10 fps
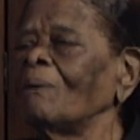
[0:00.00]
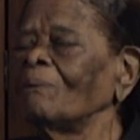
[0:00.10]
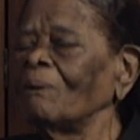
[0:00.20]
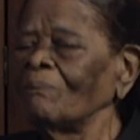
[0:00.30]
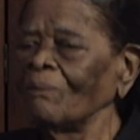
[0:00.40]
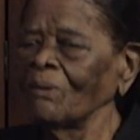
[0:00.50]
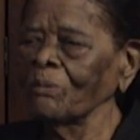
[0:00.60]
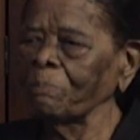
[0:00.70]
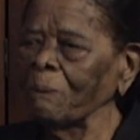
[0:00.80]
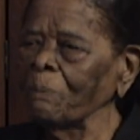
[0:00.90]
those
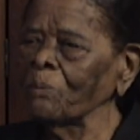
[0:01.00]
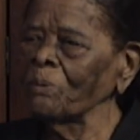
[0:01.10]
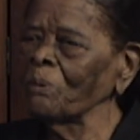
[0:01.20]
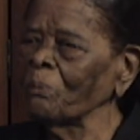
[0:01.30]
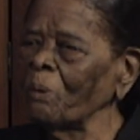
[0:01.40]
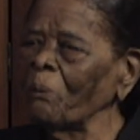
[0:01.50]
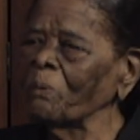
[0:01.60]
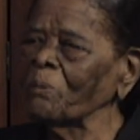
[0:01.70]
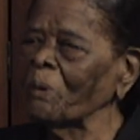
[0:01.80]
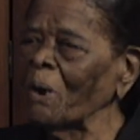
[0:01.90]
people who was
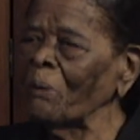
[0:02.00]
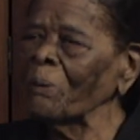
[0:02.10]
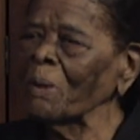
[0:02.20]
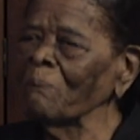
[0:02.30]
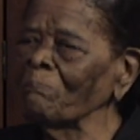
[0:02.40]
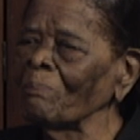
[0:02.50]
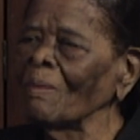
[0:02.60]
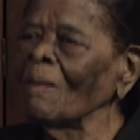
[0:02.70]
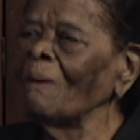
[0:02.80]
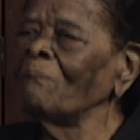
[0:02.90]
routing
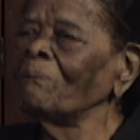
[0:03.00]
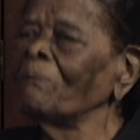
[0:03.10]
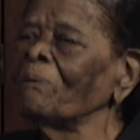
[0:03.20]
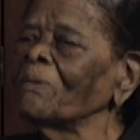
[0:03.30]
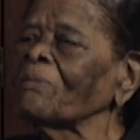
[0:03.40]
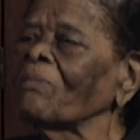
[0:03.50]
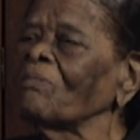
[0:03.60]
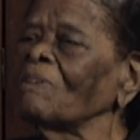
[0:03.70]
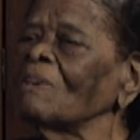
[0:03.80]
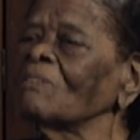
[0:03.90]
was
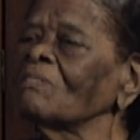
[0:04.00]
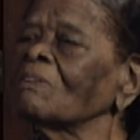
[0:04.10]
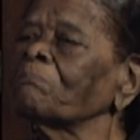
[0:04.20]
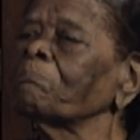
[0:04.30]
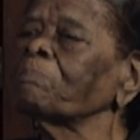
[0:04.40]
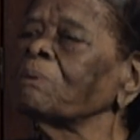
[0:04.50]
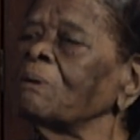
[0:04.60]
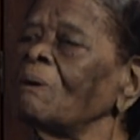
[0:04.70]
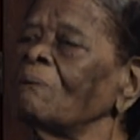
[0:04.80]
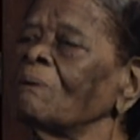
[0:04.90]
just
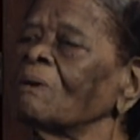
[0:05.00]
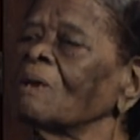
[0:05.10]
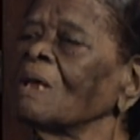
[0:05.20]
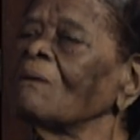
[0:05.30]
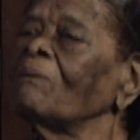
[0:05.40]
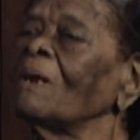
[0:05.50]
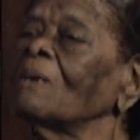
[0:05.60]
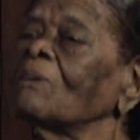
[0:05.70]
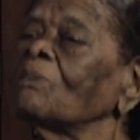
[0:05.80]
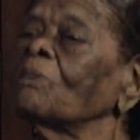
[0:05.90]
getting ready
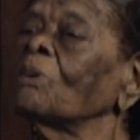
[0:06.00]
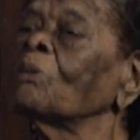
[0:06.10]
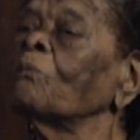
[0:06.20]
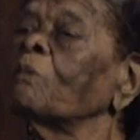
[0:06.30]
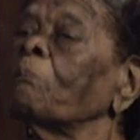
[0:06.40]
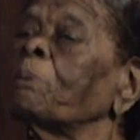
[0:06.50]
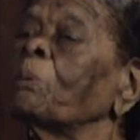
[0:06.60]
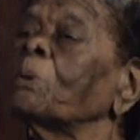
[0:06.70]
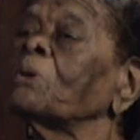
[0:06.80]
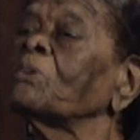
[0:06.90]
to turn over a
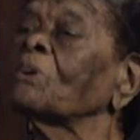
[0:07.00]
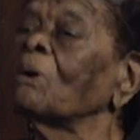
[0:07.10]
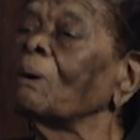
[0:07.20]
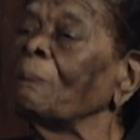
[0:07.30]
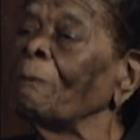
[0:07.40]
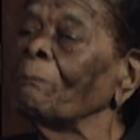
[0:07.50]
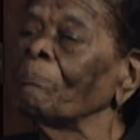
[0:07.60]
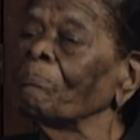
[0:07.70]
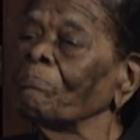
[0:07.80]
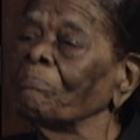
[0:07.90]
police car.
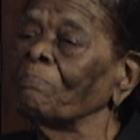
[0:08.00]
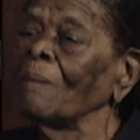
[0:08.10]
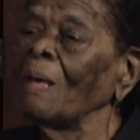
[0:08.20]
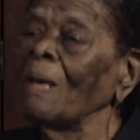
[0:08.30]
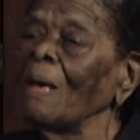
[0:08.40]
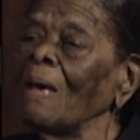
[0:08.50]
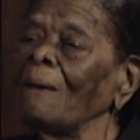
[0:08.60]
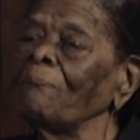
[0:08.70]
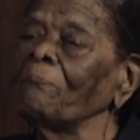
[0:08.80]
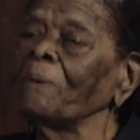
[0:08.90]
And
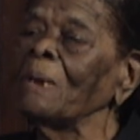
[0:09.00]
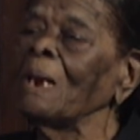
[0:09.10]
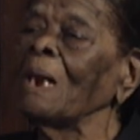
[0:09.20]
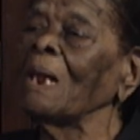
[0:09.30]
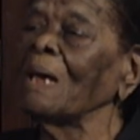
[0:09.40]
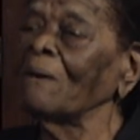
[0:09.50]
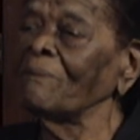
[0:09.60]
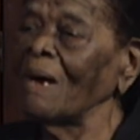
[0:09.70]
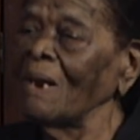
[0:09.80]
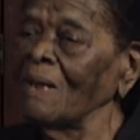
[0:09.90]
we left. I
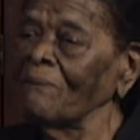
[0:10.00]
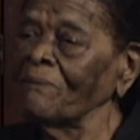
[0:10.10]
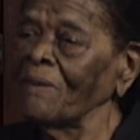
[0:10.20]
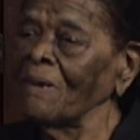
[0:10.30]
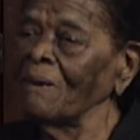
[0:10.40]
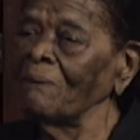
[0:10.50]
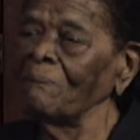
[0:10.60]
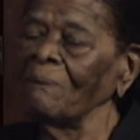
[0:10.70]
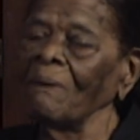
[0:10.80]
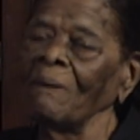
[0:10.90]
left there and
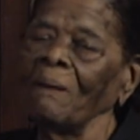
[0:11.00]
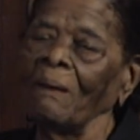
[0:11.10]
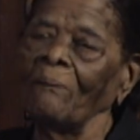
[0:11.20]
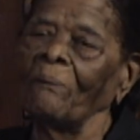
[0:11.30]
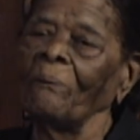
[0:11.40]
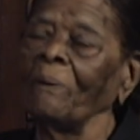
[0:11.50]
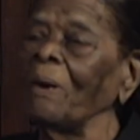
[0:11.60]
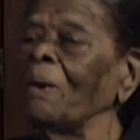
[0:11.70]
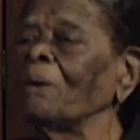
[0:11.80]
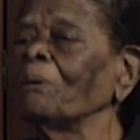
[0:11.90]
ran
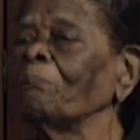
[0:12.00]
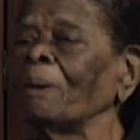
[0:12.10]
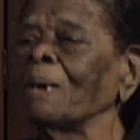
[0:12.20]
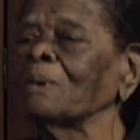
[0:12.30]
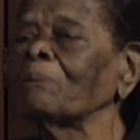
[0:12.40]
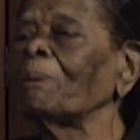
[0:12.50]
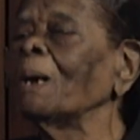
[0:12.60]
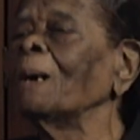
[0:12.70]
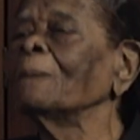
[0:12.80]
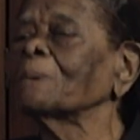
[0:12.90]
on back to
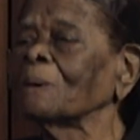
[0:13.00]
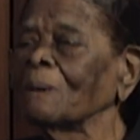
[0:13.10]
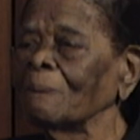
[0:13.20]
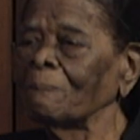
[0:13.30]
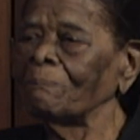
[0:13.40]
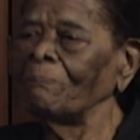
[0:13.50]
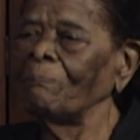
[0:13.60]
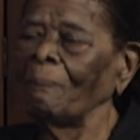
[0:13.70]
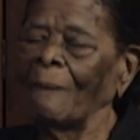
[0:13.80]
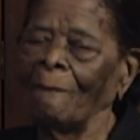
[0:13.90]
Brownsville,
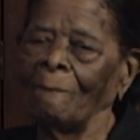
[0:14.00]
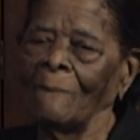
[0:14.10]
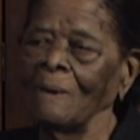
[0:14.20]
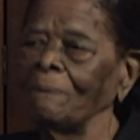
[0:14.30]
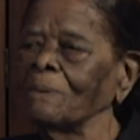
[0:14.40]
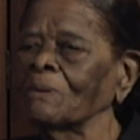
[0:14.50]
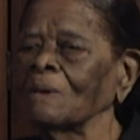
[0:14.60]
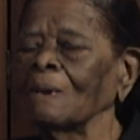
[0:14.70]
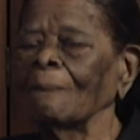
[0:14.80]
Liberty City.